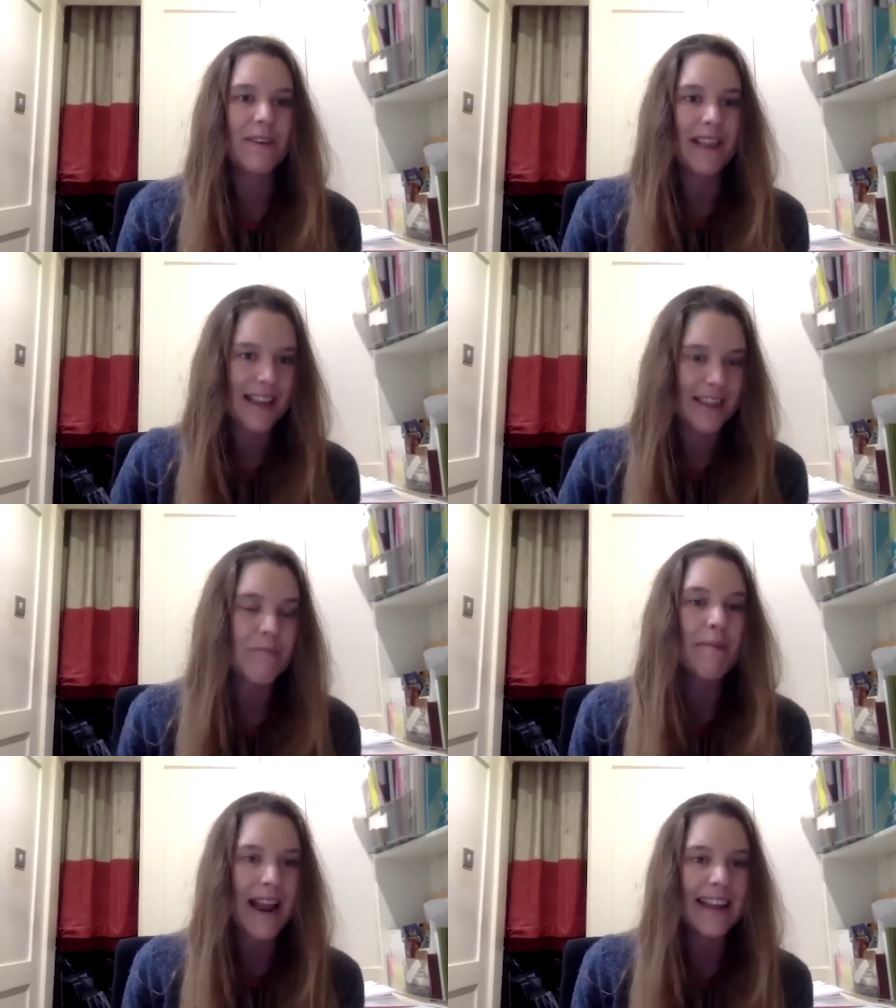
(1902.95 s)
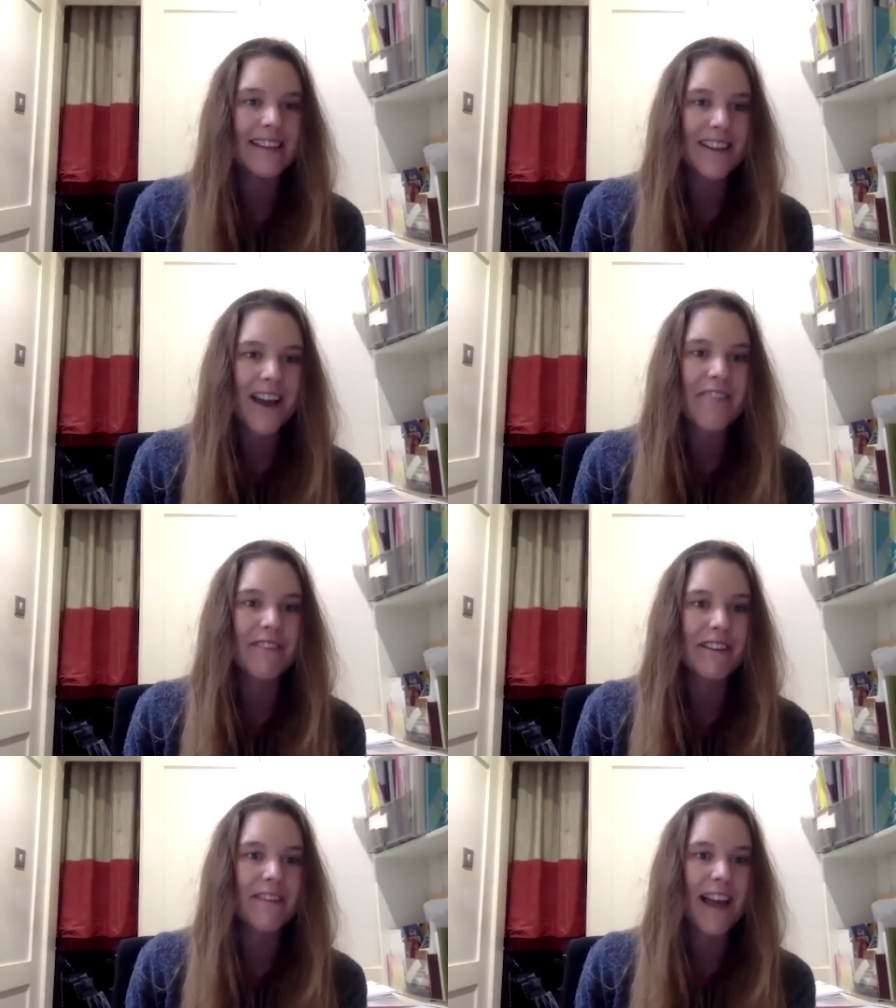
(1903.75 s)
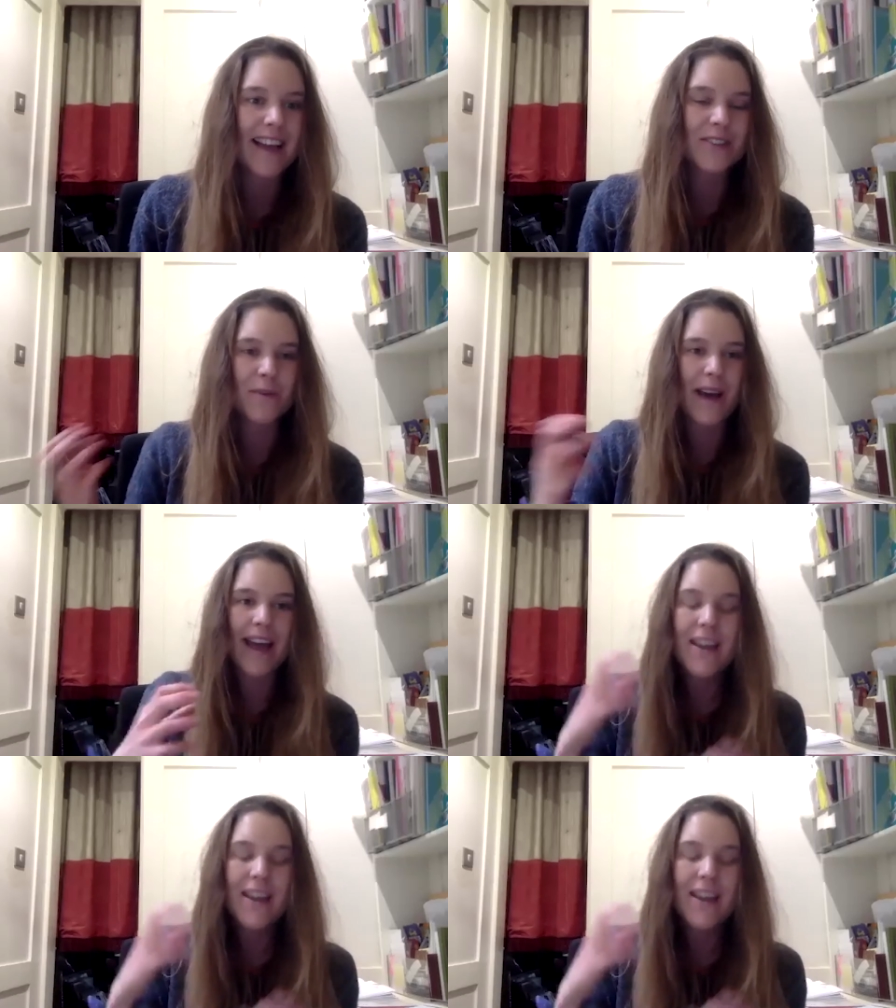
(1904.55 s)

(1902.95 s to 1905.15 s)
with like the mammalian dive reflex, where